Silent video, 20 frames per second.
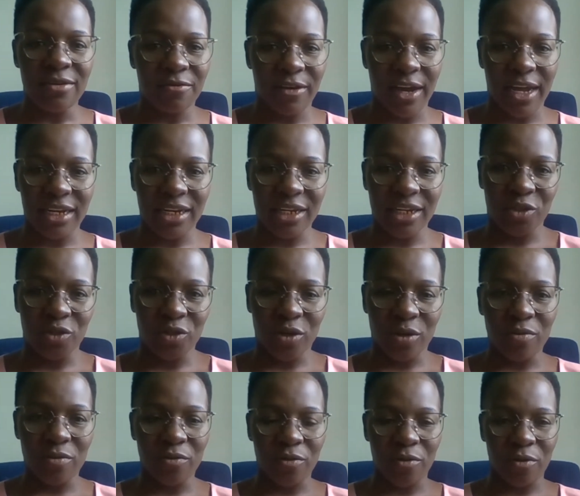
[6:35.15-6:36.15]
finding
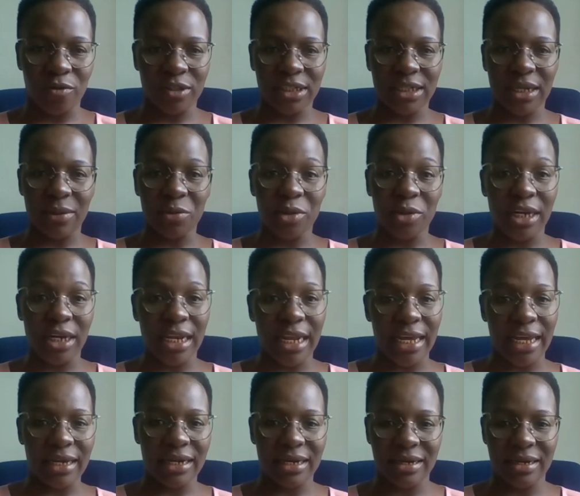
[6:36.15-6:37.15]
job for somebody
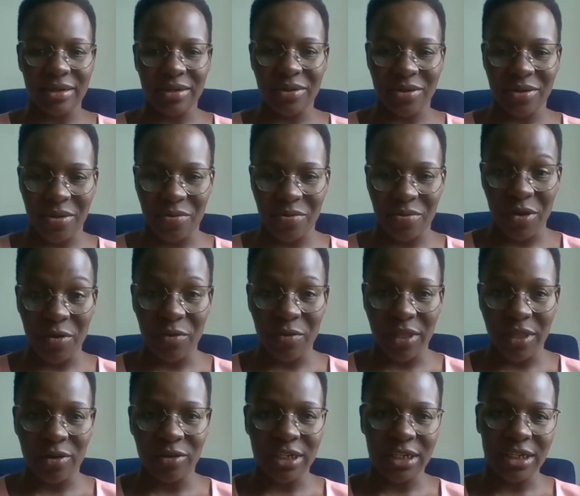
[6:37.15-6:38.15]
like me
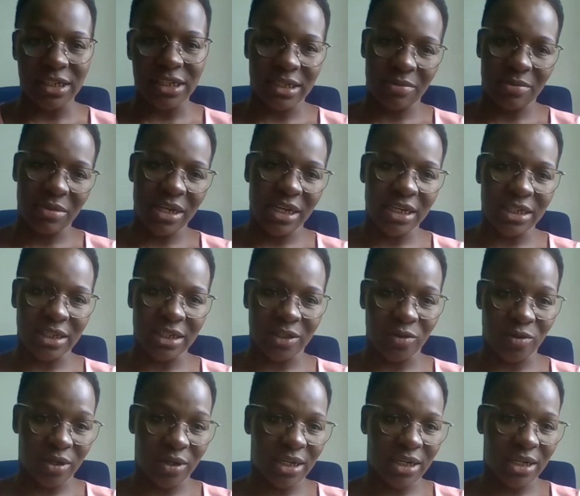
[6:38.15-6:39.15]
without a disability
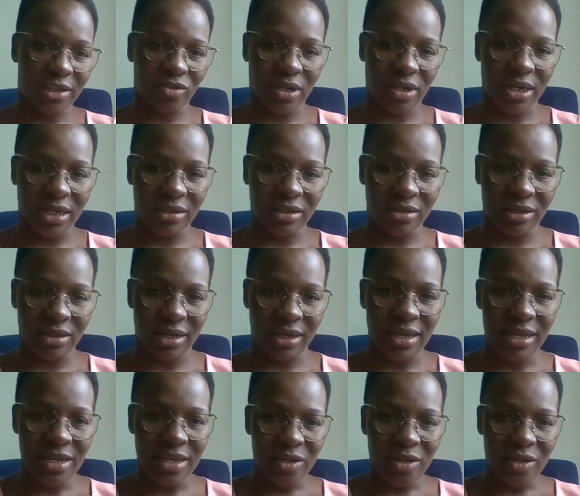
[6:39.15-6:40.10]
is already a challenge here.